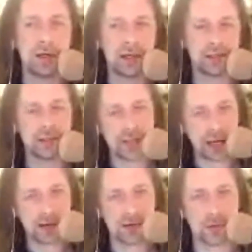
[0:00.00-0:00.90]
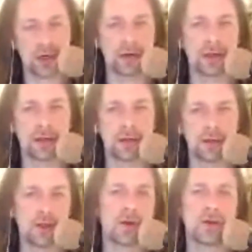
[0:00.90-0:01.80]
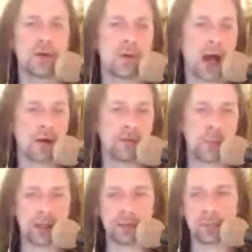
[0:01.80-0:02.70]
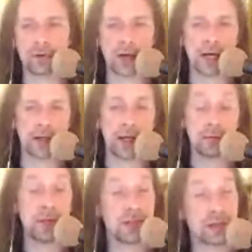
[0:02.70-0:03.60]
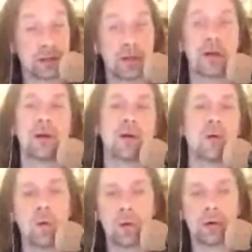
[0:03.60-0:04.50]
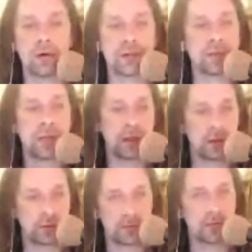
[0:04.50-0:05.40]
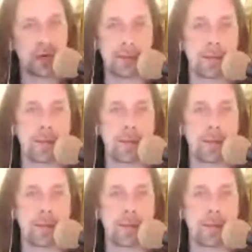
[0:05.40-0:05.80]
exchange where there you you have been provided admission or something, right?